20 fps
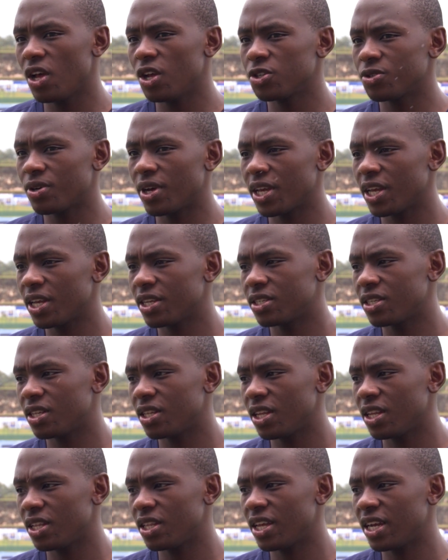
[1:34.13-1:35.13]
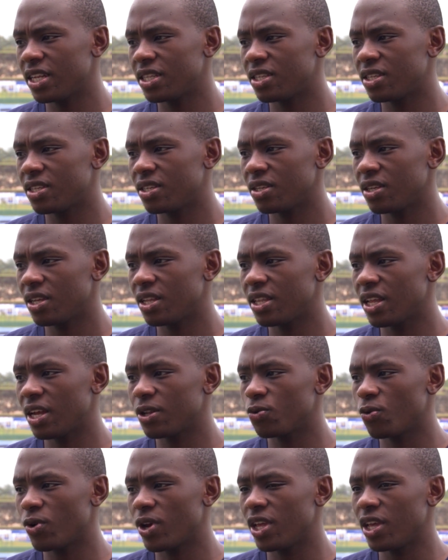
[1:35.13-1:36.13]
So I guess in
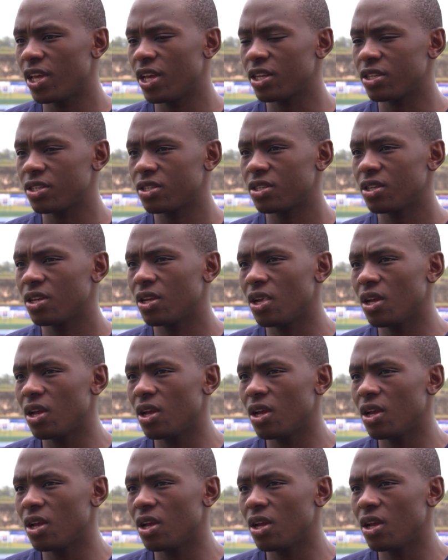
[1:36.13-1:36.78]
that way, yes.